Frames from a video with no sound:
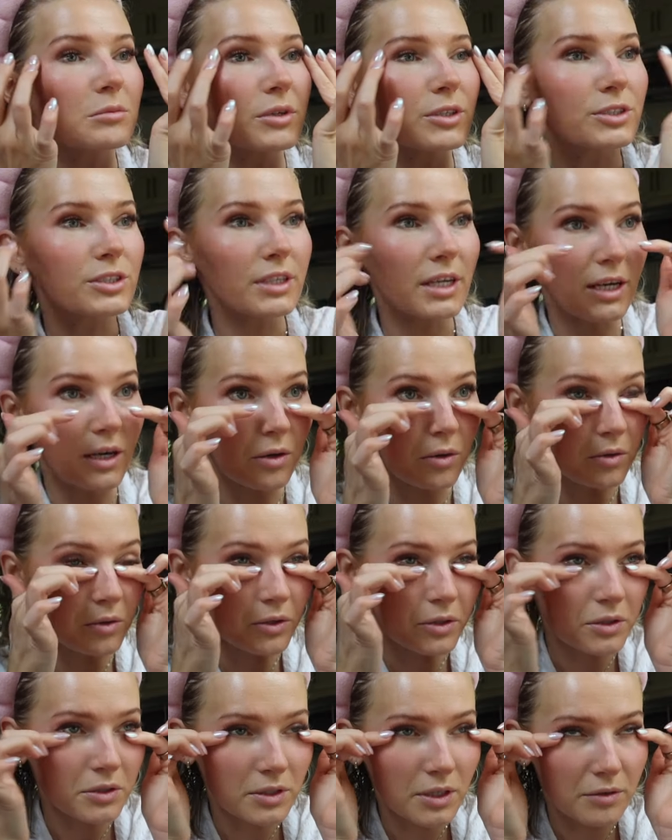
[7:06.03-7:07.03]
smudge it out
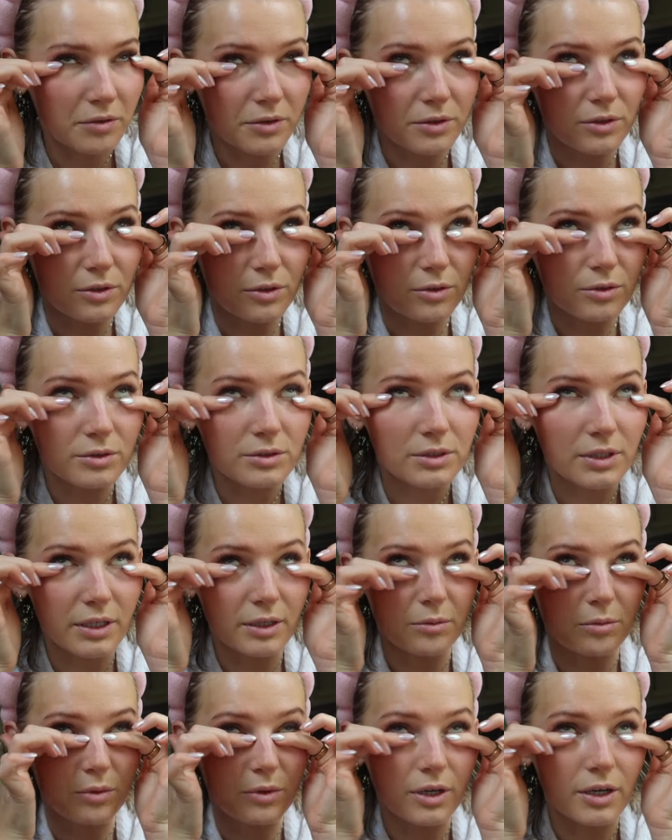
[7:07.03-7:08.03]
you can definitely use
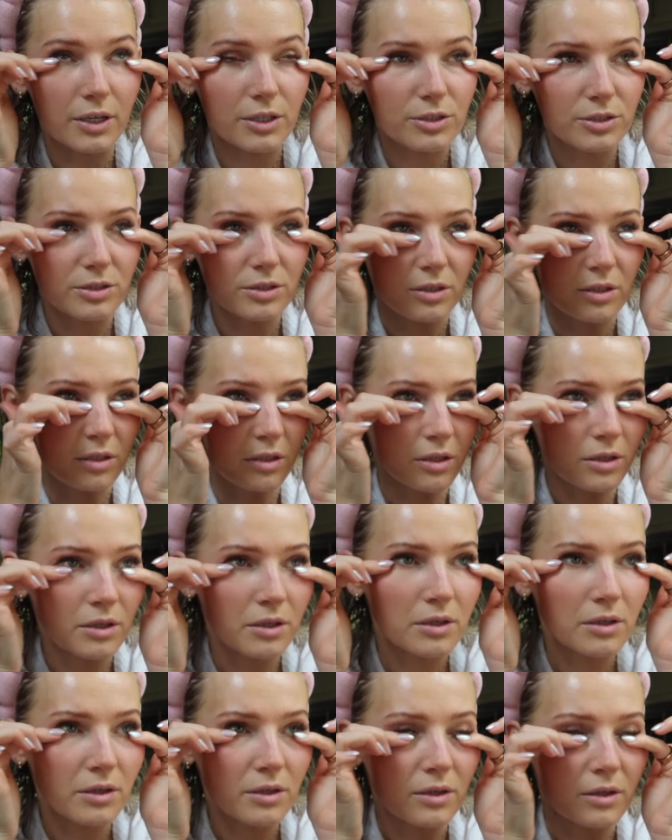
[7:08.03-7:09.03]
a brush
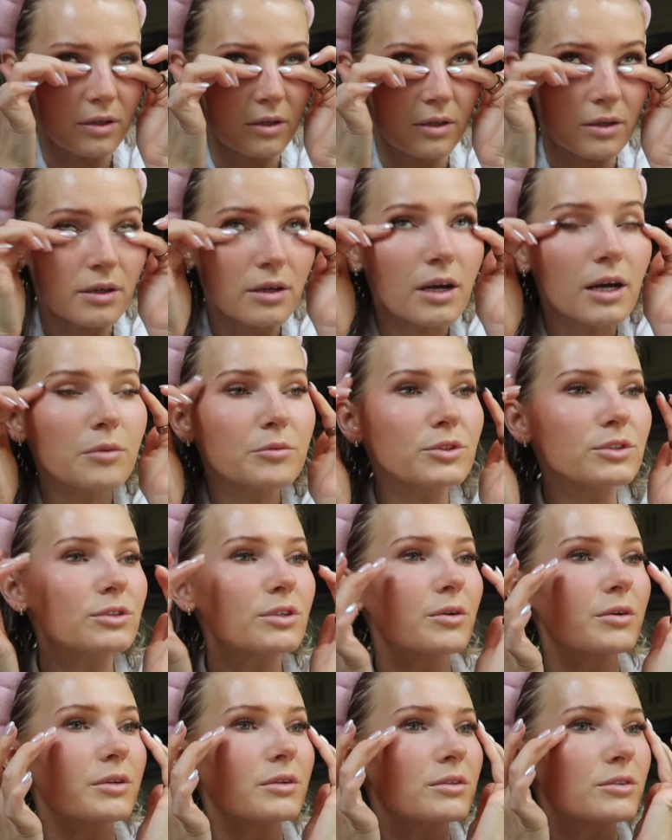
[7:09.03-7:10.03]
I'm just
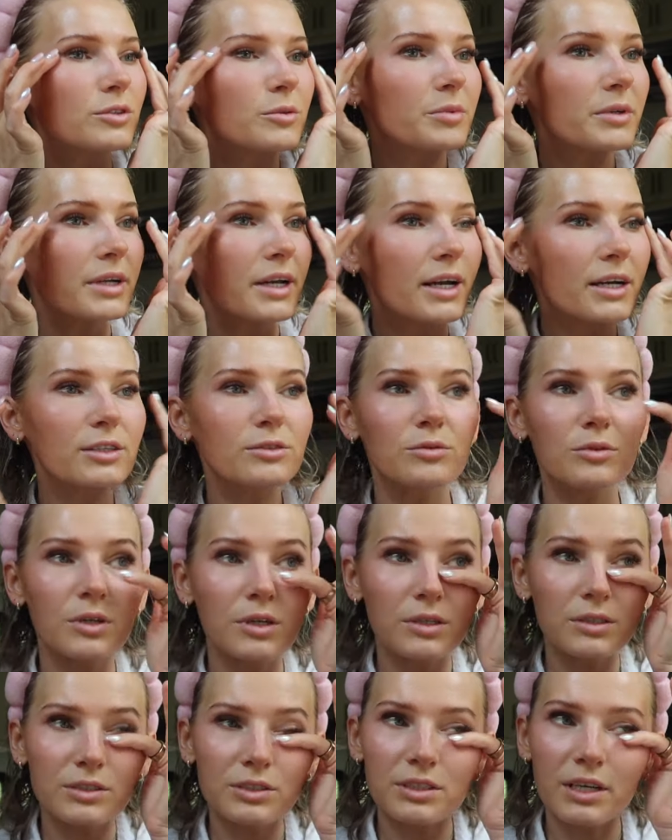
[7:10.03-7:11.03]
going super casual
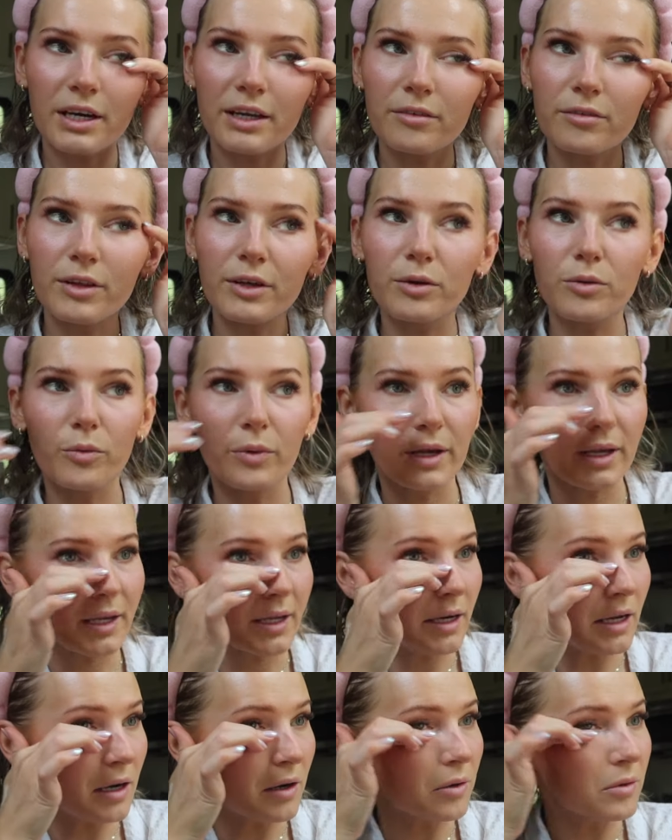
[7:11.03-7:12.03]
I'm just kind of like wing
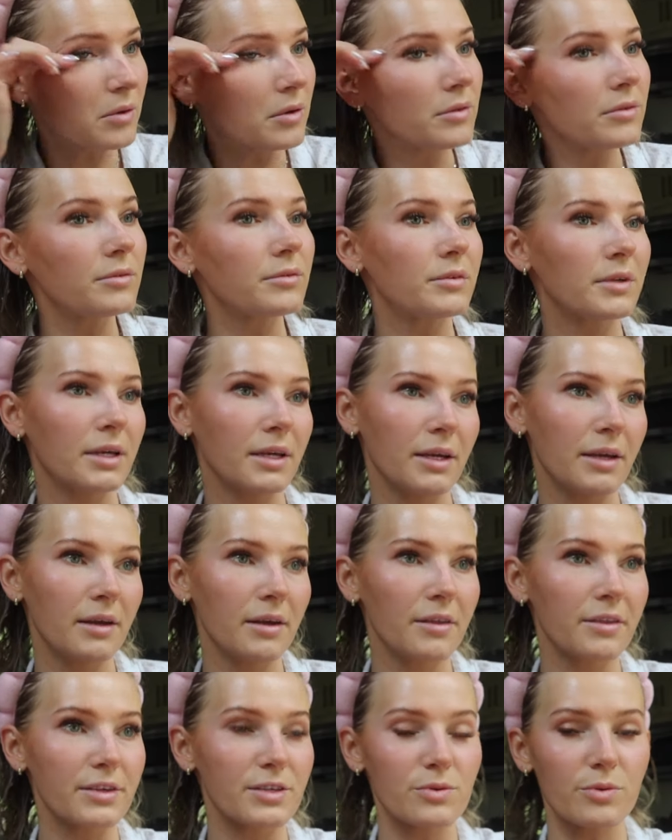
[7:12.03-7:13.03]
it out
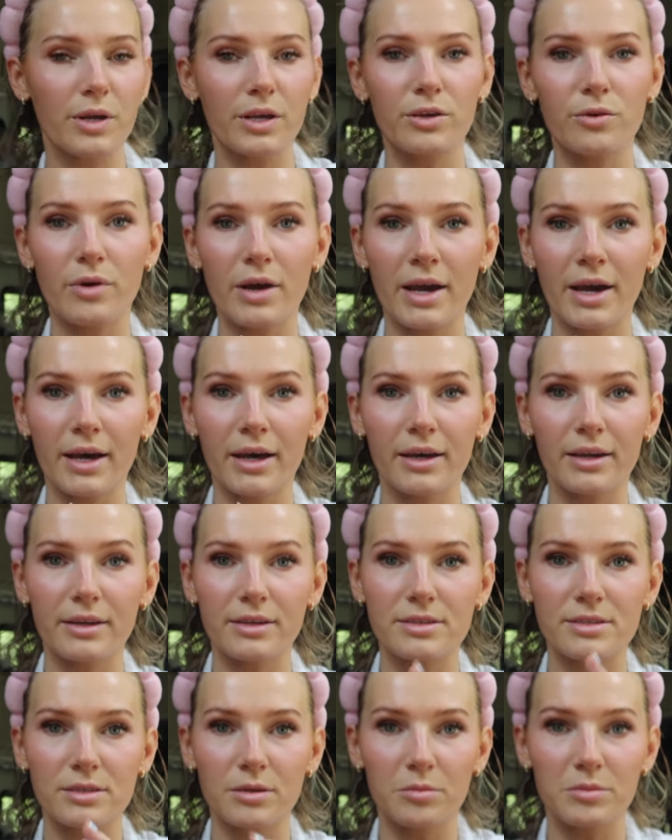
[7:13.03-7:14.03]
this way you add
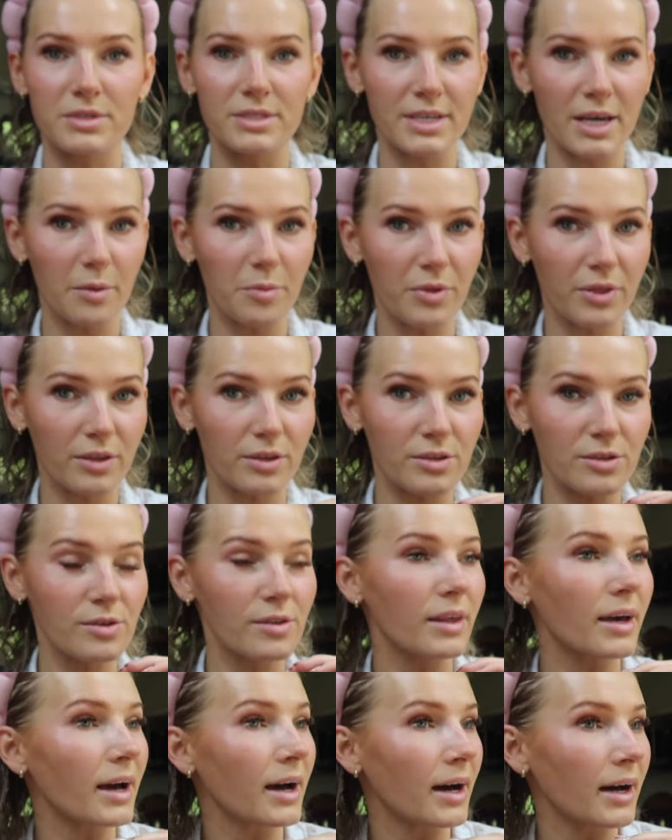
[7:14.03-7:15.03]
some depth to
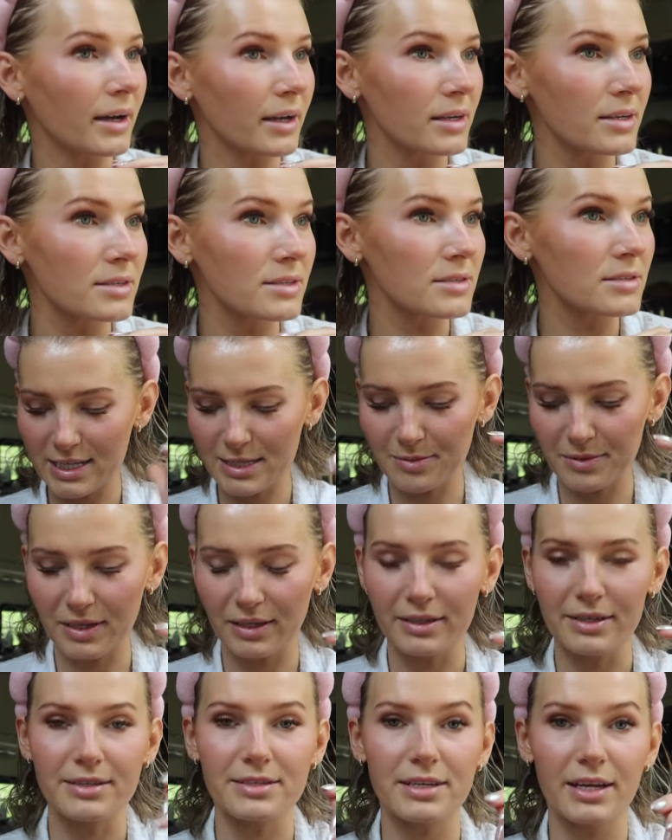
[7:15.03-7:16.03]
the eyes last but
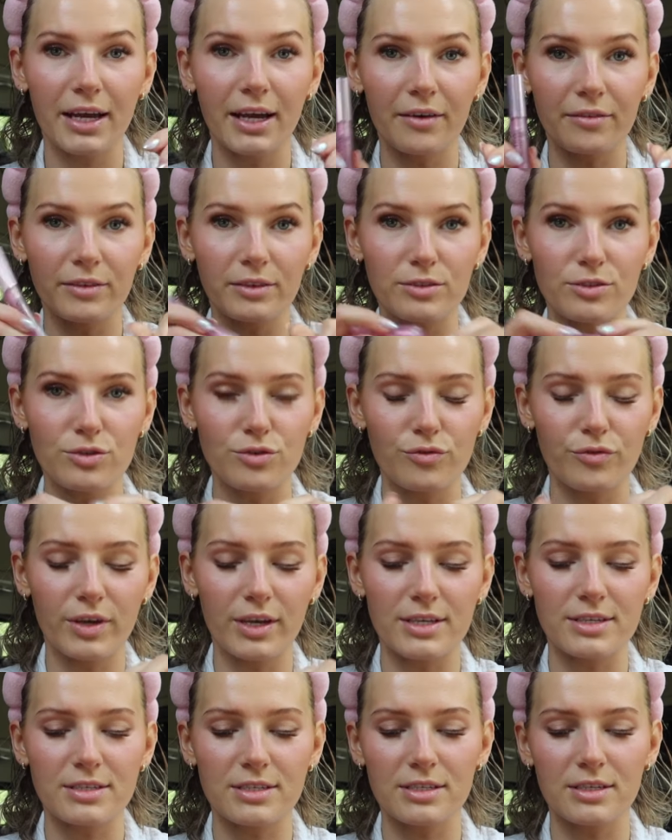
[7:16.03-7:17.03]
not least I have a Too
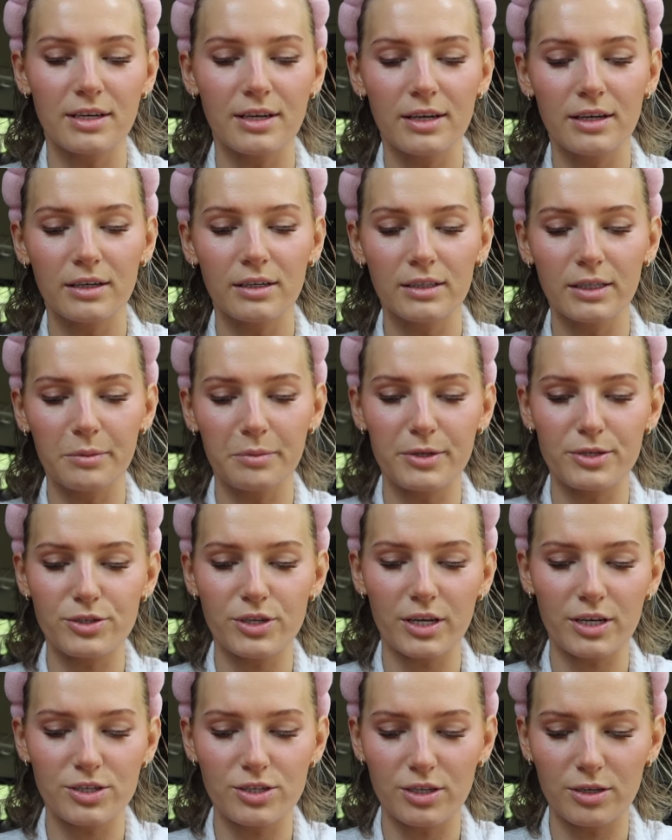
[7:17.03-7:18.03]
Faced lip
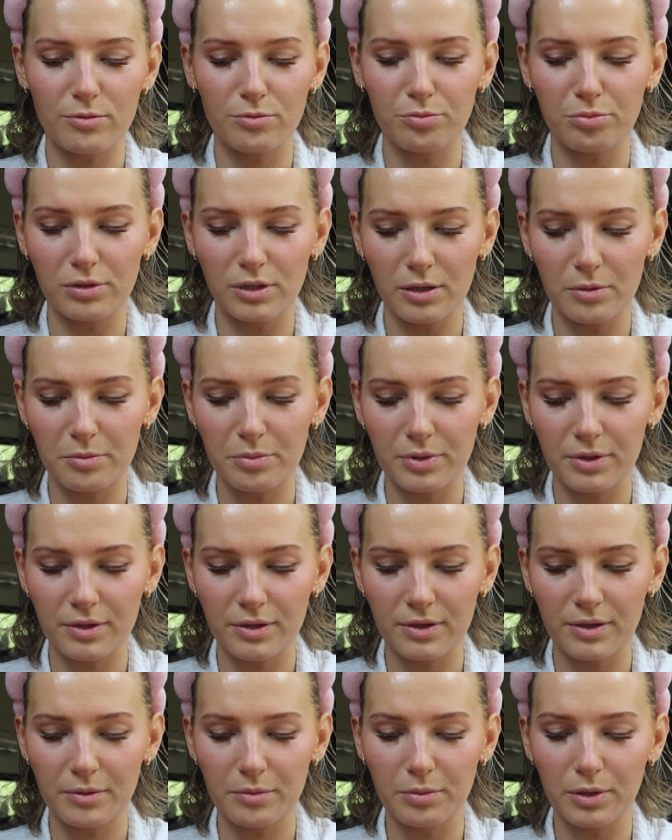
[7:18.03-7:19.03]
injection plump
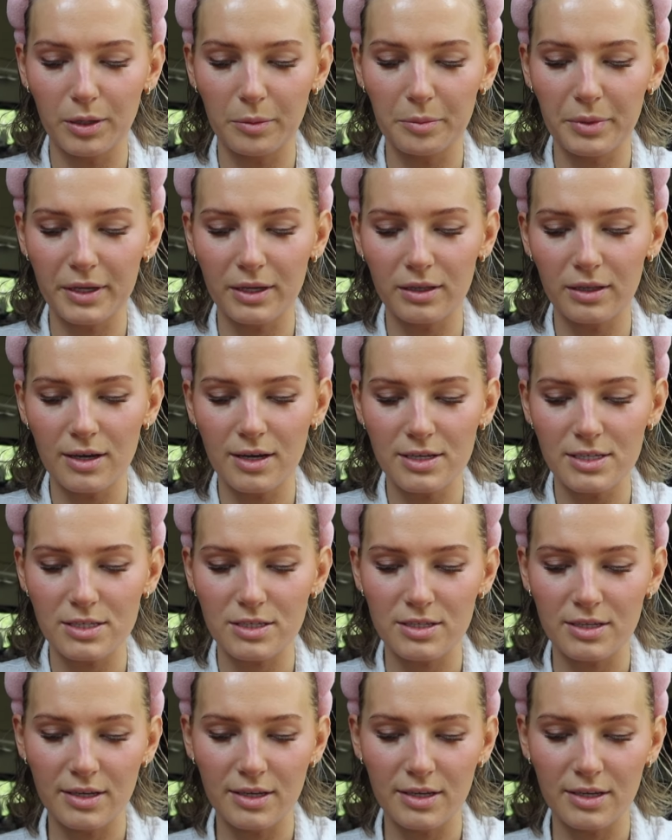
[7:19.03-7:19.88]
pumping gloss.